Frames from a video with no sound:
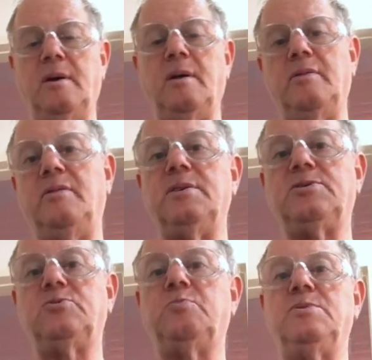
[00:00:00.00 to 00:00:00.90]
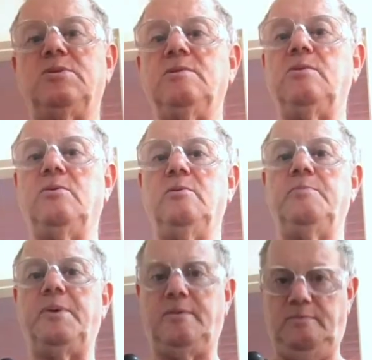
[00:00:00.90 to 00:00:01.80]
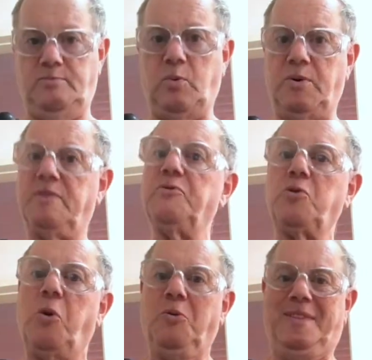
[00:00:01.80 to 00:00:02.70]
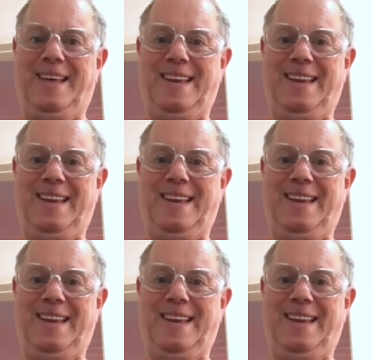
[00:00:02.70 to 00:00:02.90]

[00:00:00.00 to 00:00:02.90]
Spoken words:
this was a little bit more difficult than